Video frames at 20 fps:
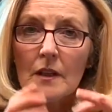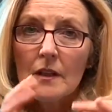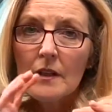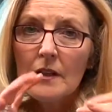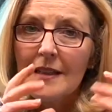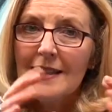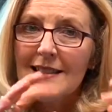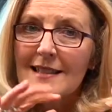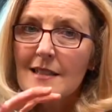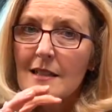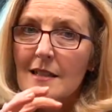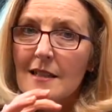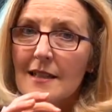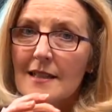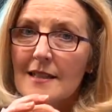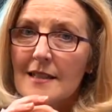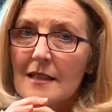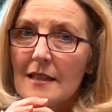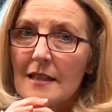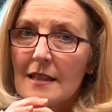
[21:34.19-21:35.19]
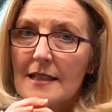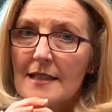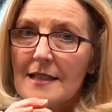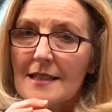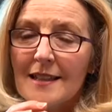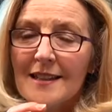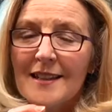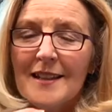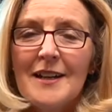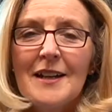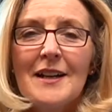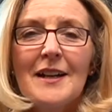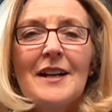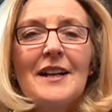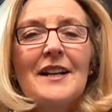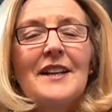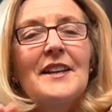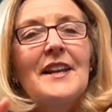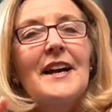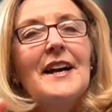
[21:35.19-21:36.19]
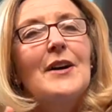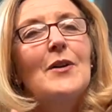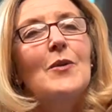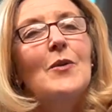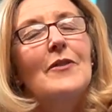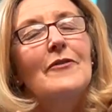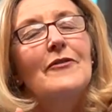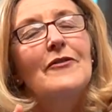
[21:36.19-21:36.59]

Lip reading: Listen, listen, listen. Now,